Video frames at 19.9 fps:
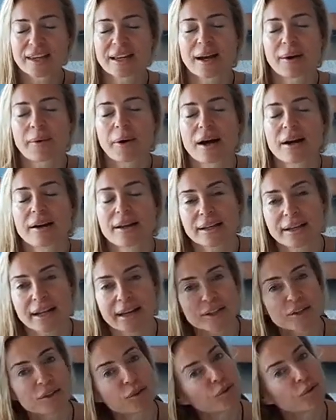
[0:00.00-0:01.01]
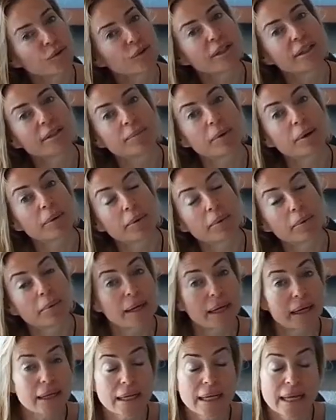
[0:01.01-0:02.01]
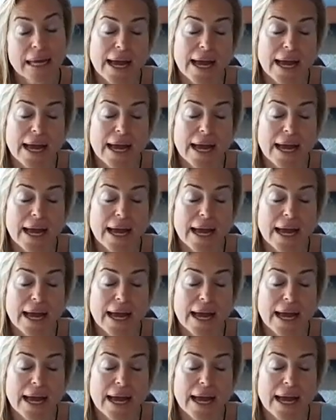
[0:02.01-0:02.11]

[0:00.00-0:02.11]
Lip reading: about it and you do it, blah, blah, blah.